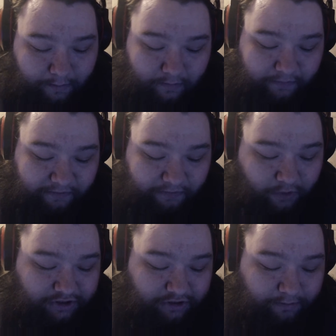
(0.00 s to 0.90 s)

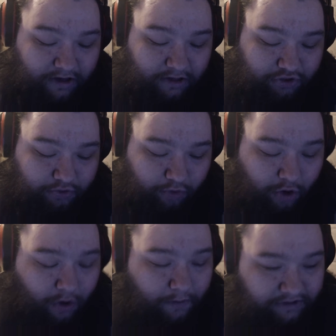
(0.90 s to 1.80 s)
forced me to
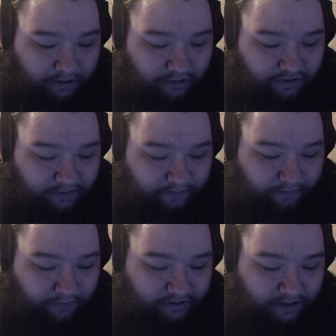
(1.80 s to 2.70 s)
go upstairs for the
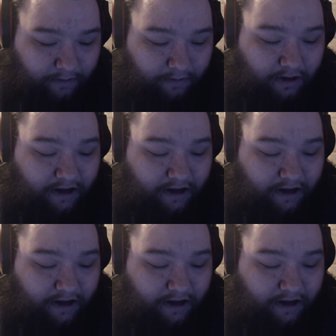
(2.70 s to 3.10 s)
first time.